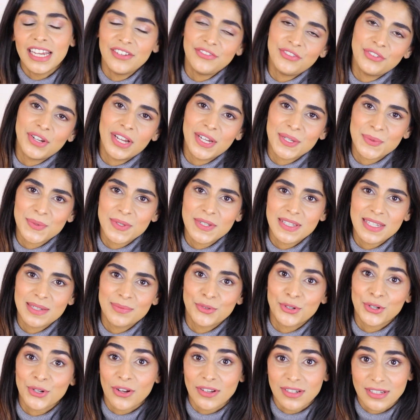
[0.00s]
If you guys want to see
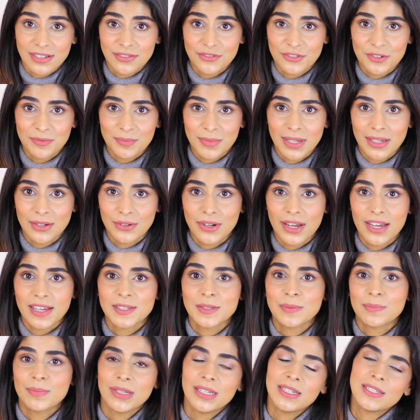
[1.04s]
more content from me, you
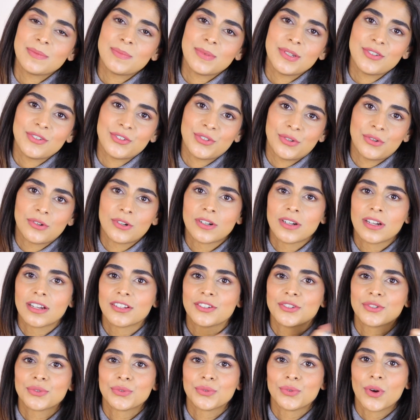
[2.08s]
guys please be sure
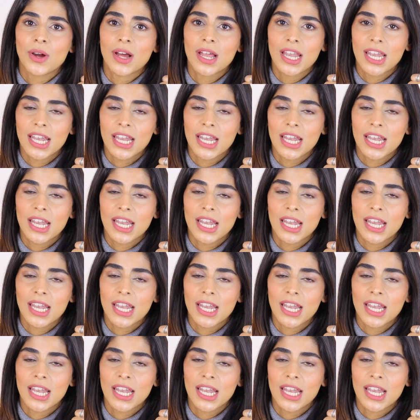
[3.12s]
to